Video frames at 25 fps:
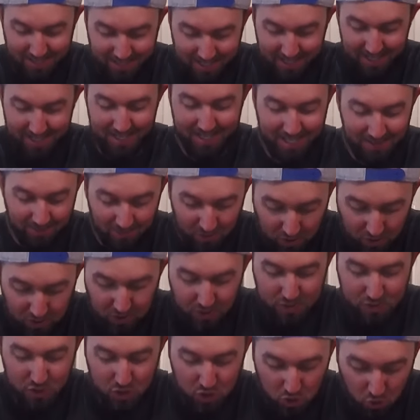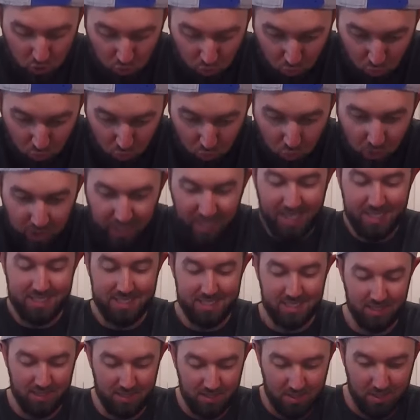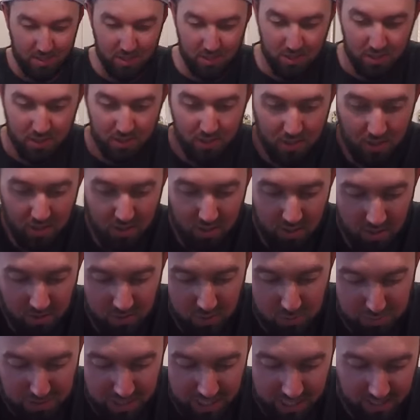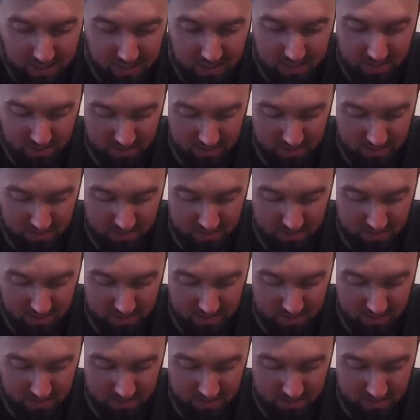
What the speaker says: Gonna give it a good squeeze on the plate.